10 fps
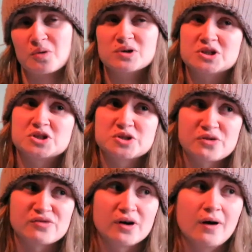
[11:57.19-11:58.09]
which so
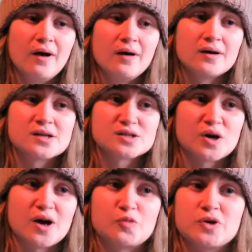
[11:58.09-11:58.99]
far has
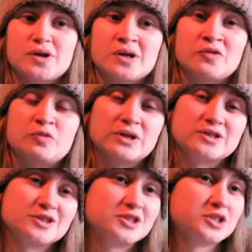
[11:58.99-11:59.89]
not happened. I've been
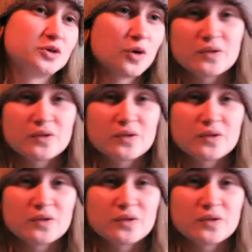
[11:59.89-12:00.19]
searching all